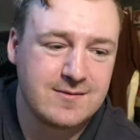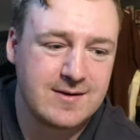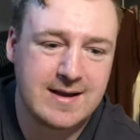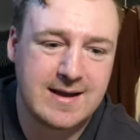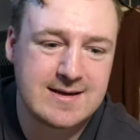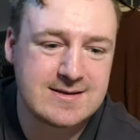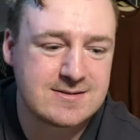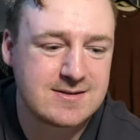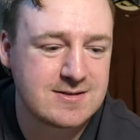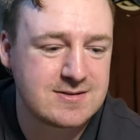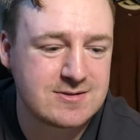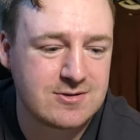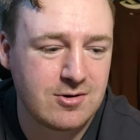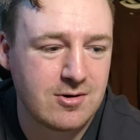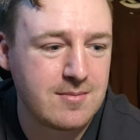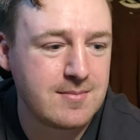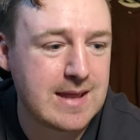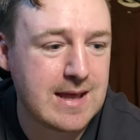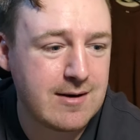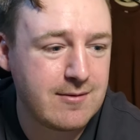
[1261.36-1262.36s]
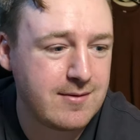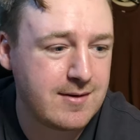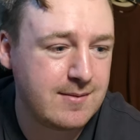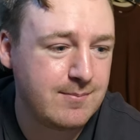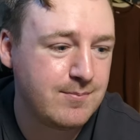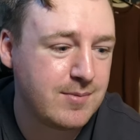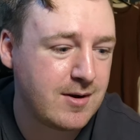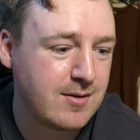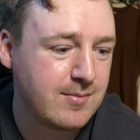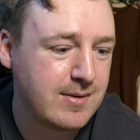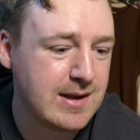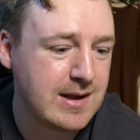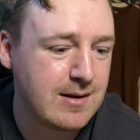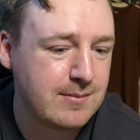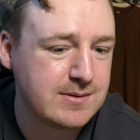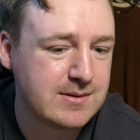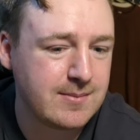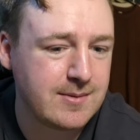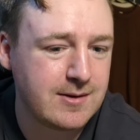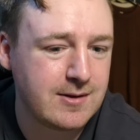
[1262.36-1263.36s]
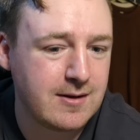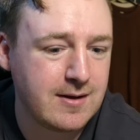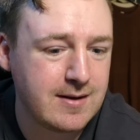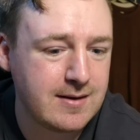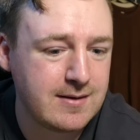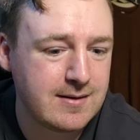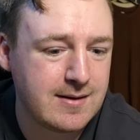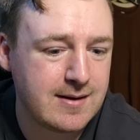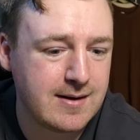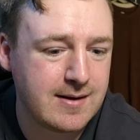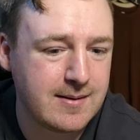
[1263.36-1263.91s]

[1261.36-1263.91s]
against the Storm, that would probably help them a lot.